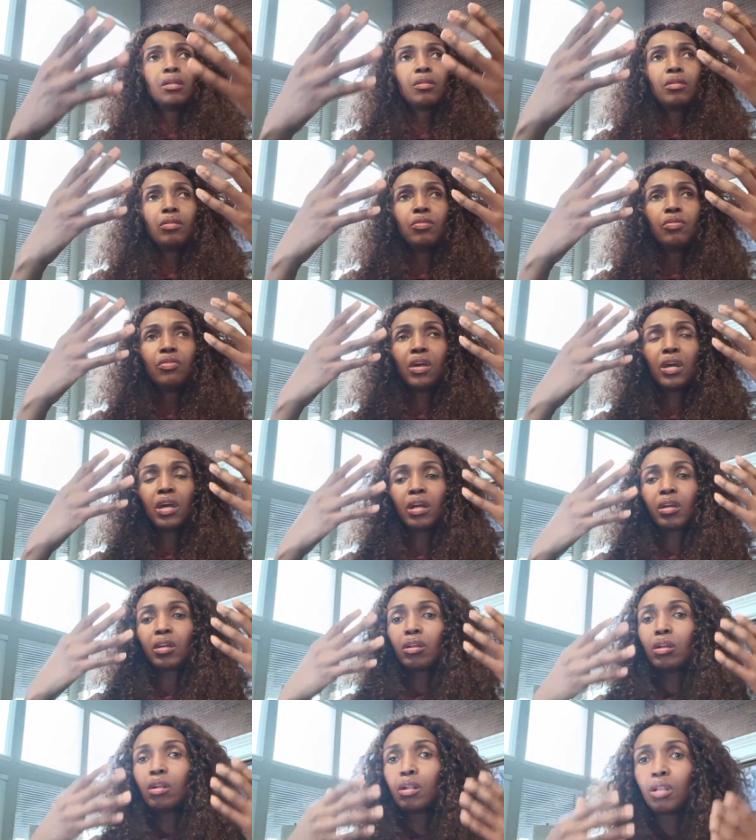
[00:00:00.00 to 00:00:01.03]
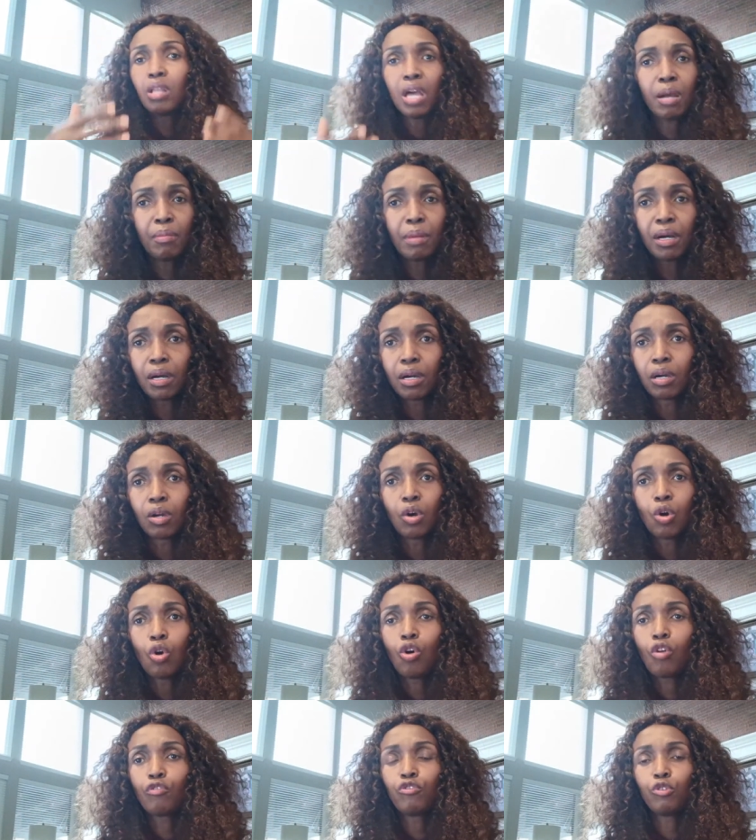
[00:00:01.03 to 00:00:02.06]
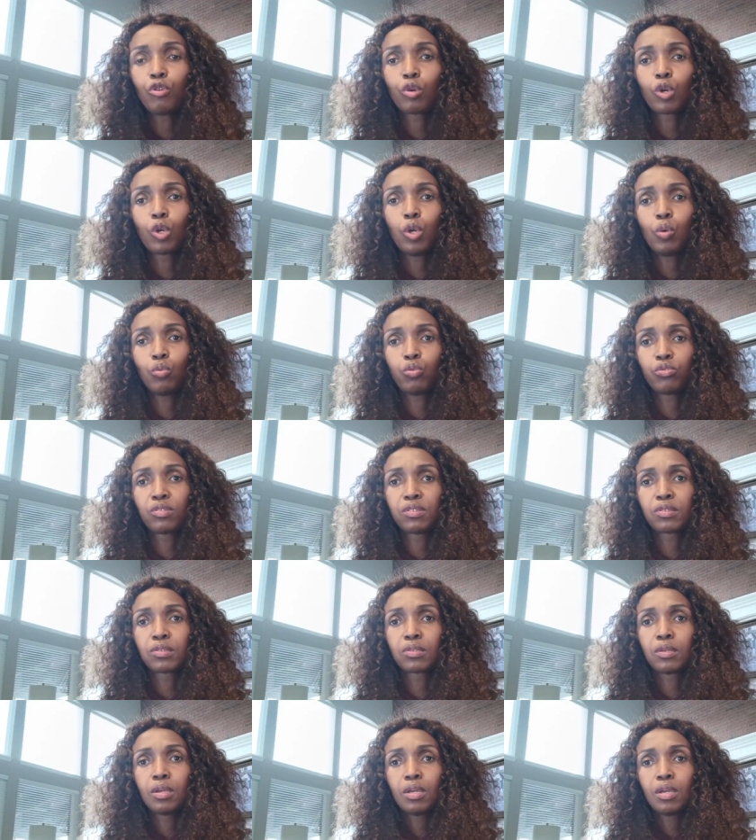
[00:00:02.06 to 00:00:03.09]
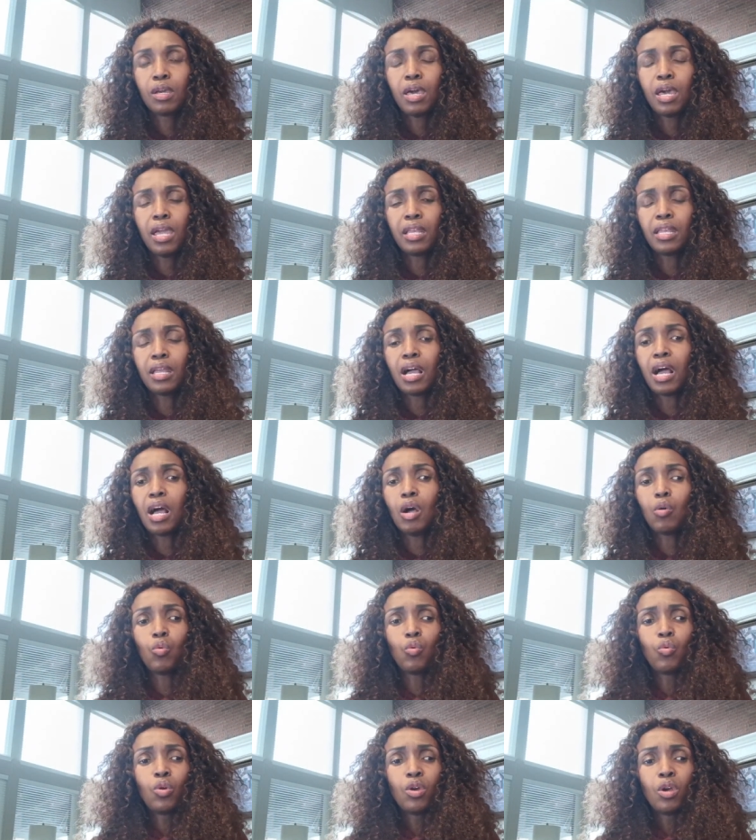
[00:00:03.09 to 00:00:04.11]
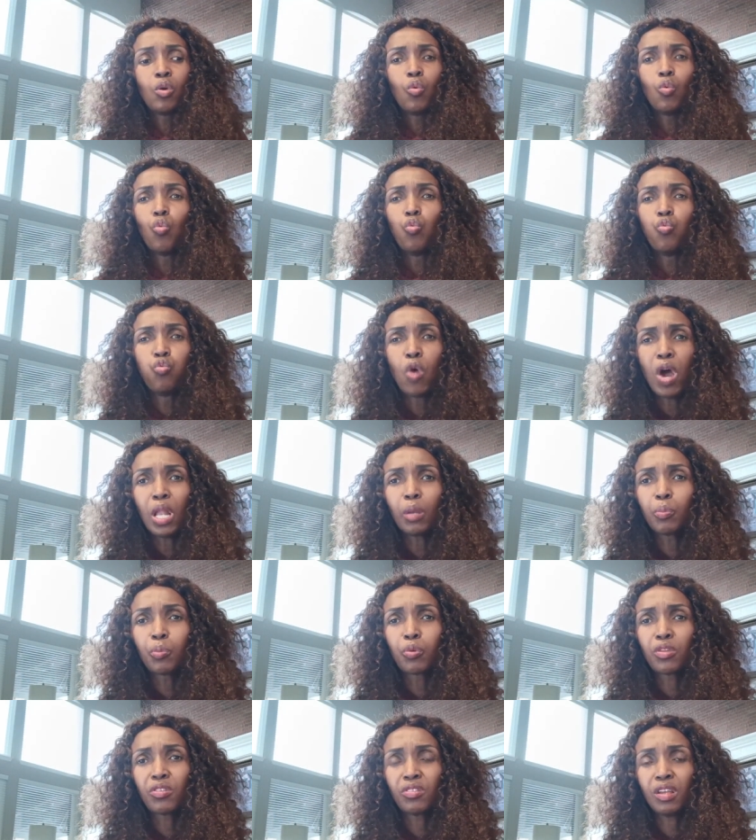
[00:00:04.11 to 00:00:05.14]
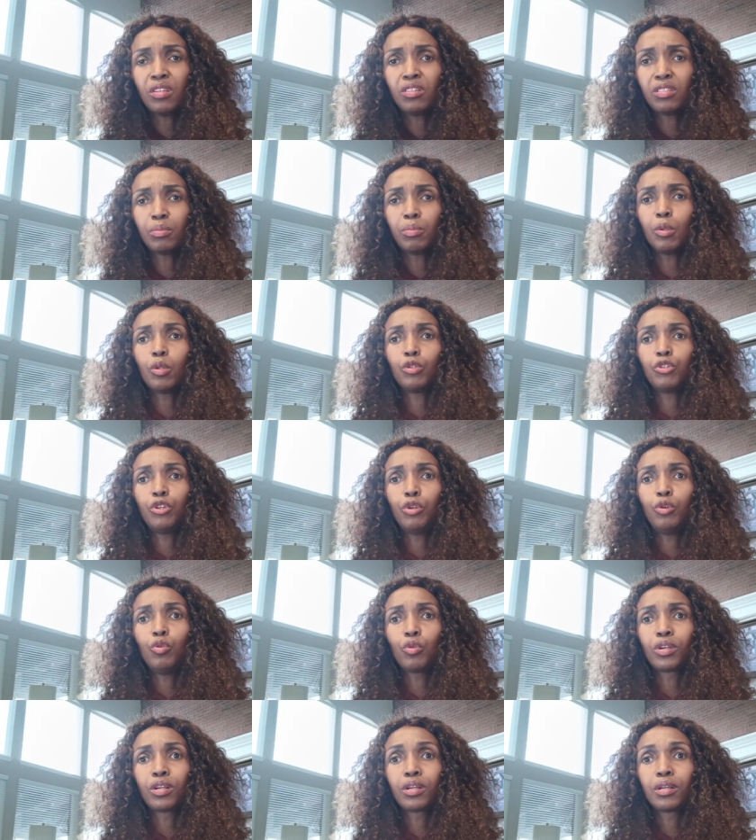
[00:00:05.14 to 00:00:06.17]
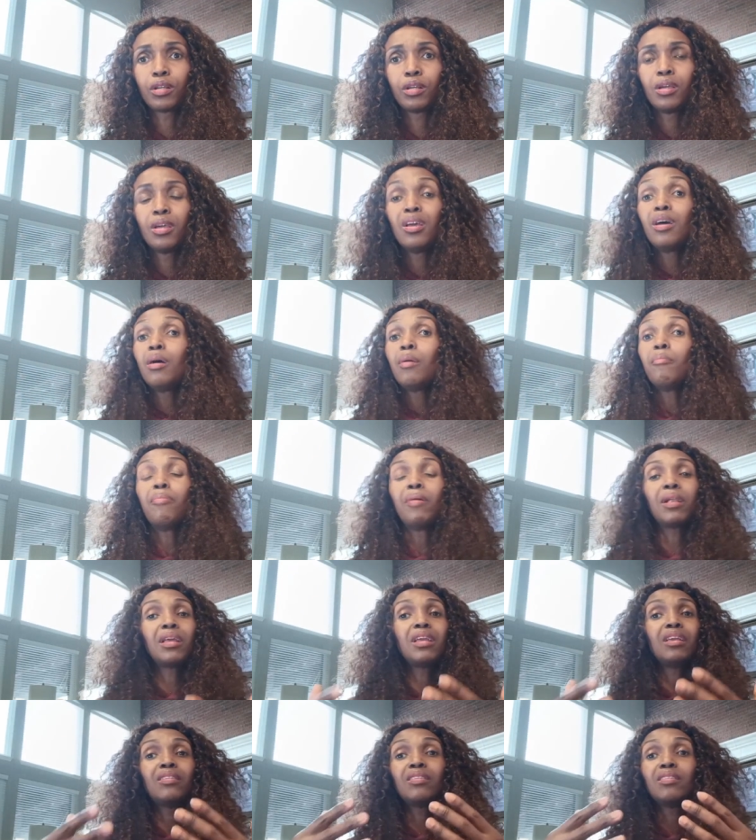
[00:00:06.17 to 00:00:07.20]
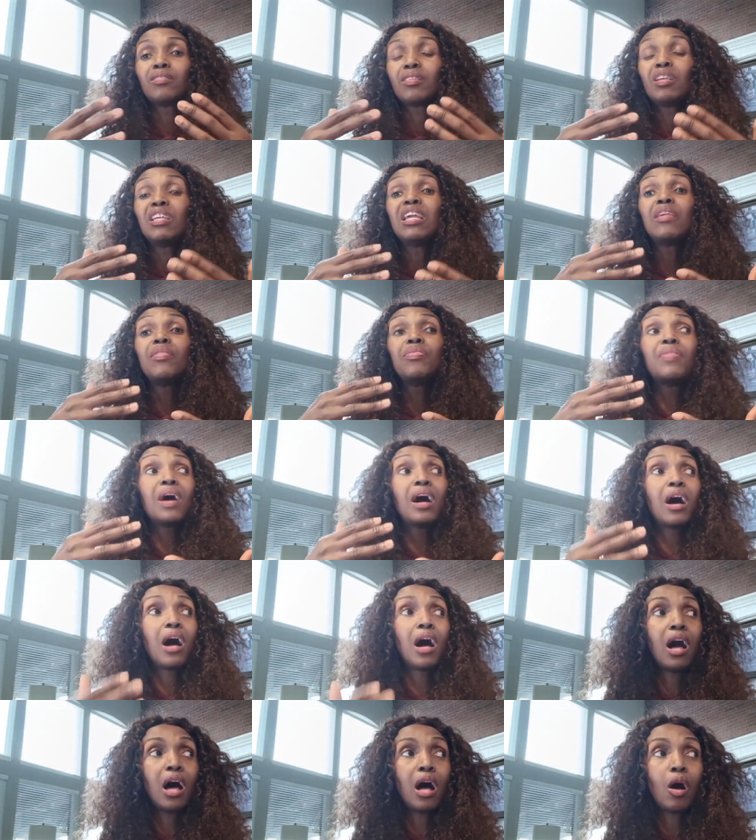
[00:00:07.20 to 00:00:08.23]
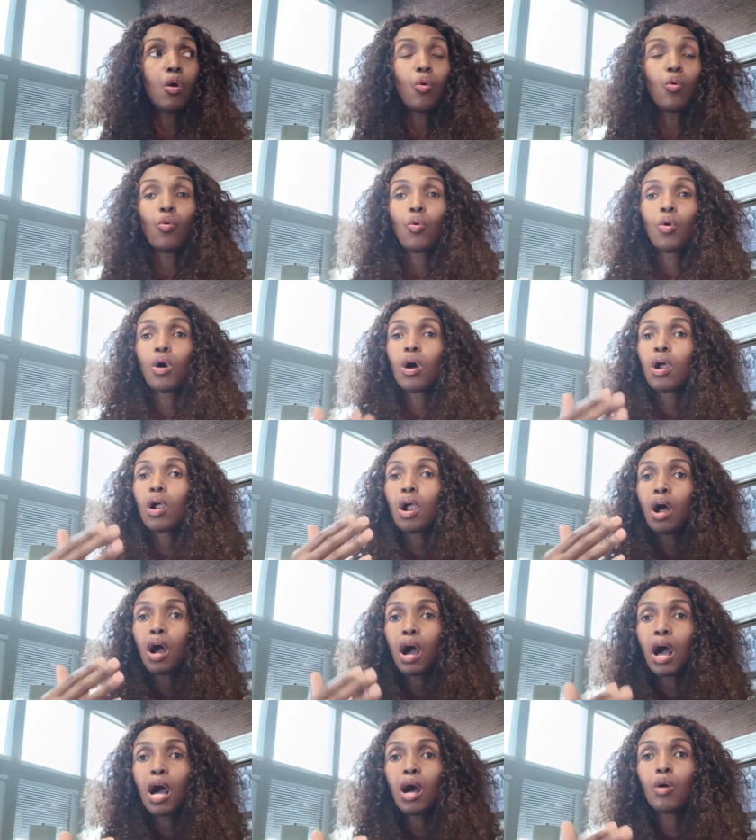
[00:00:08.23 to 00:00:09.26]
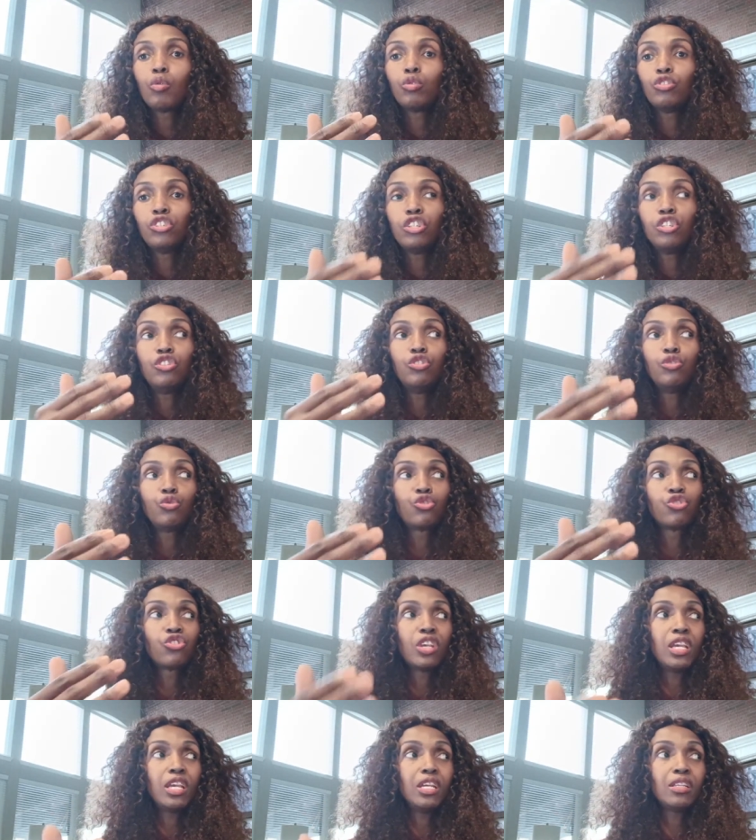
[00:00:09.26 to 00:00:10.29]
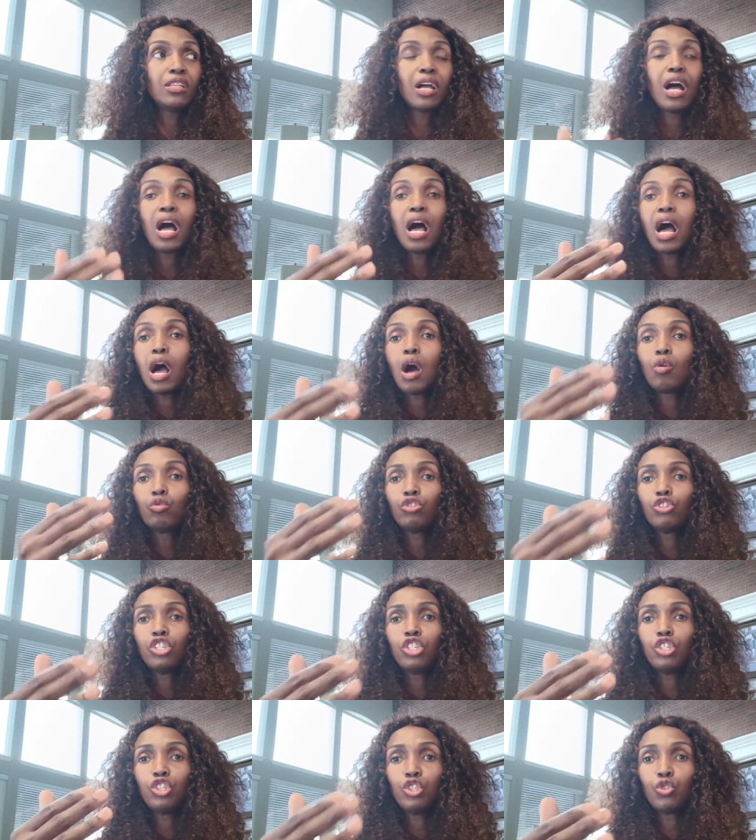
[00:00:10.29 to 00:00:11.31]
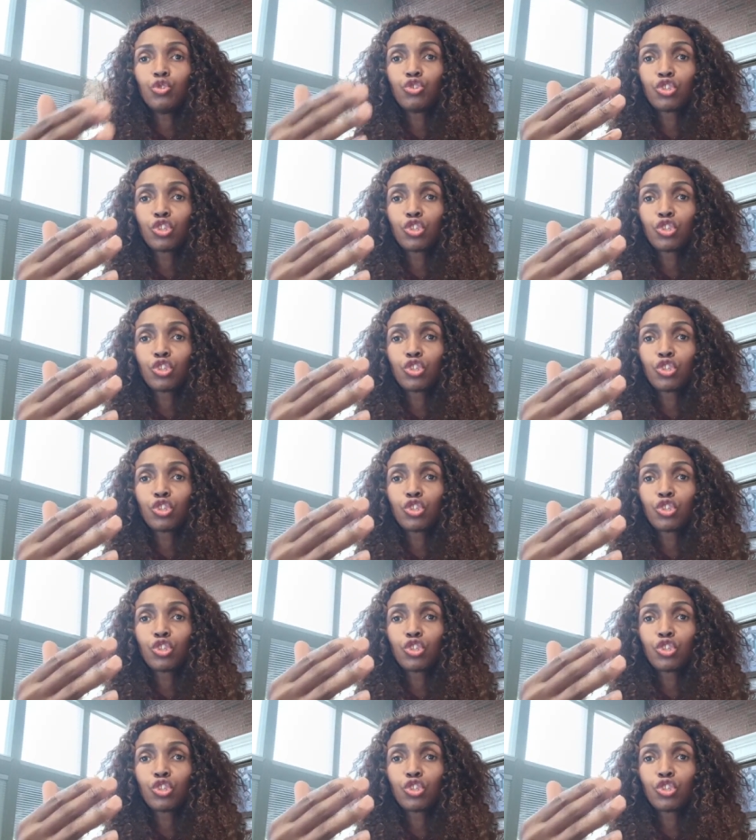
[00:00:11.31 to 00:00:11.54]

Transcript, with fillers: the glamour of your clothes and how well presentable you look, but it is in the how. How did you say it? How did you